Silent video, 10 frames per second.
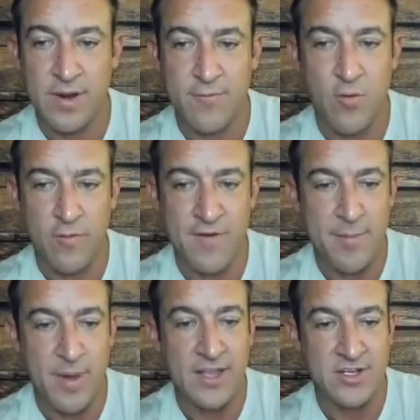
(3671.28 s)
4 or
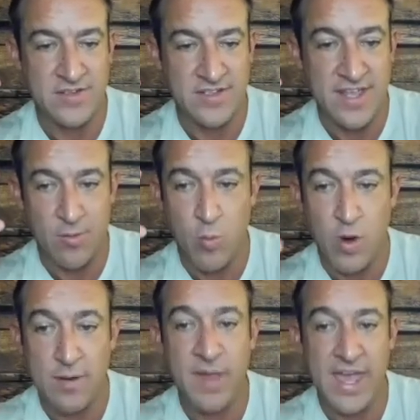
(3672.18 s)
5 pages. It's like
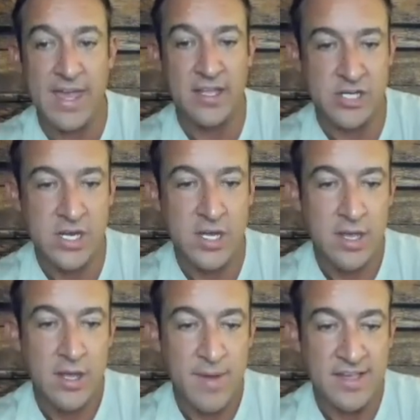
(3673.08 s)
1 page,
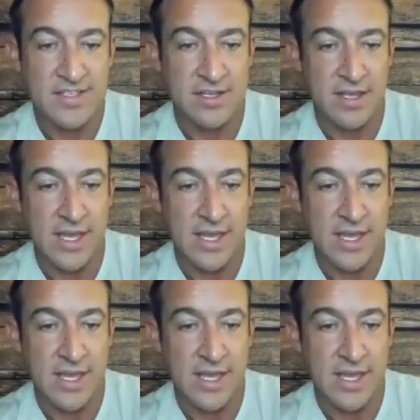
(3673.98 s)
basically.